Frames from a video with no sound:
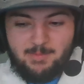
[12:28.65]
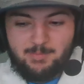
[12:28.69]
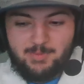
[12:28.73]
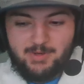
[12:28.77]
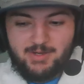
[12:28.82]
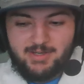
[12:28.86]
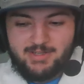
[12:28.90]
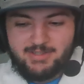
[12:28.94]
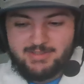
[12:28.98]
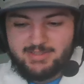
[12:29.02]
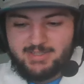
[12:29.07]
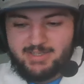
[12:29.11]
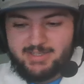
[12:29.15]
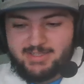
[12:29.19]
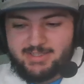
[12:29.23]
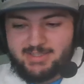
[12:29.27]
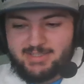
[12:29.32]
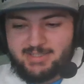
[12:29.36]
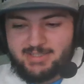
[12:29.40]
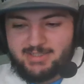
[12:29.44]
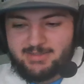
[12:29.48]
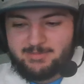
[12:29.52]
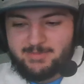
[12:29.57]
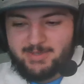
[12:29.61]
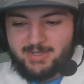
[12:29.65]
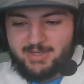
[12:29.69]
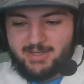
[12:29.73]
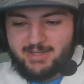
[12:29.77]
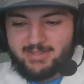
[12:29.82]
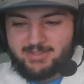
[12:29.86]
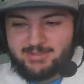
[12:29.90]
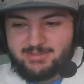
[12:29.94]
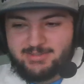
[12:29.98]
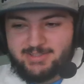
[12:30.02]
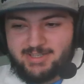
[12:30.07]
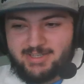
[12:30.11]
But unlike him,
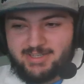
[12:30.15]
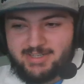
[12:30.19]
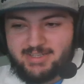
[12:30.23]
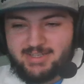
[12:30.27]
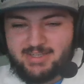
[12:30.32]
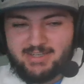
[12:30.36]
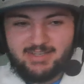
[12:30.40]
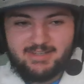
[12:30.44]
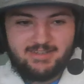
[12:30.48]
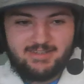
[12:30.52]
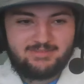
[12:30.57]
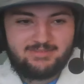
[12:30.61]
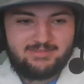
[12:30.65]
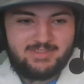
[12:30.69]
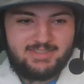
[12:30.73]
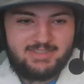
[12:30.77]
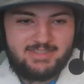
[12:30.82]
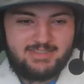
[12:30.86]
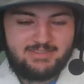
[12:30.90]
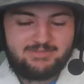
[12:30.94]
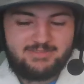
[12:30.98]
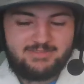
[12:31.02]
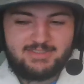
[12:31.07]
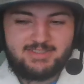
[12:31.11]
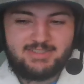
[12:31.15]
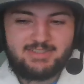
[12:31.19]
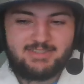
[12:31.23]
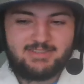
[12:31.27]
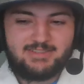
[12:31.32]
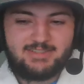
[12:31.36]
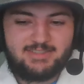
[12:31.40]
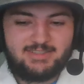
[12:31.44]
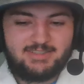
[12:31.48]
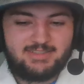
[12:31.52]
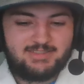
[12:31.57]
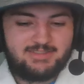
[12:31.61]
I do not have the
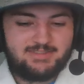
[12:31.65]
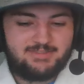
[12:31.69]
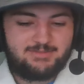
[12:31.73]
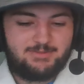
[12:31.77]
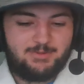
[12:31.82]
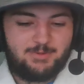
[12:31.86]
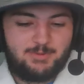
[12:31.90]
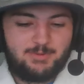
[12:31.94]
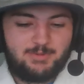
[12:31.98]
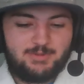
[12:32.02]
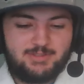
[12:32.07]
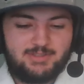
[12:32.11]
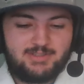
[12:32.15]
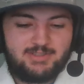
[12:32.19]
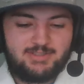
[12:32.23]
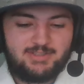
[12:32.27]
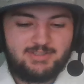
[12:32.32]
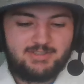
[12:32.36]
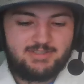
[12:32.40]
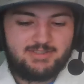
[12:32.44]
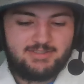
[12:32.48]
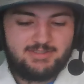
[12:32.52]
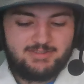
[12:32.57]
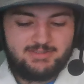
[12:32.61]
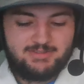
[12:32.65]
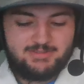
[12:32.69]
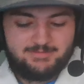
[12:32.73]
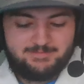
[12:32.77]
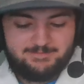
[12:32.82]
facilities for